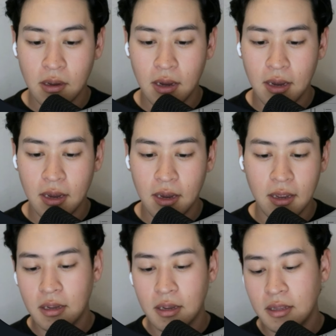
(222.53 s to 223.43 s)

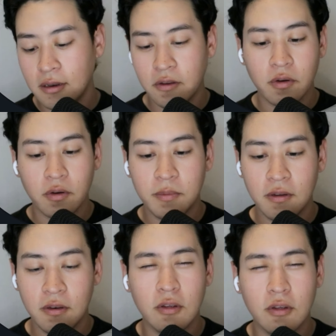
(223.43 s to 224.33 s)
And in the
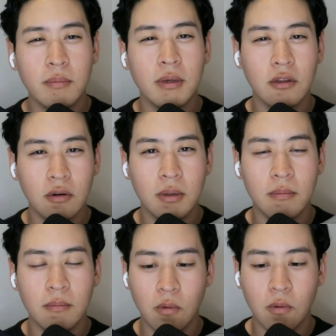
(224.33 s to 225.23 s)
description, you could be a little
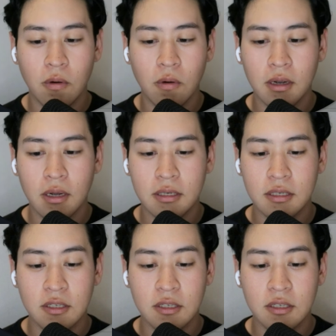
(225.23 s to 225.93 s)
bit more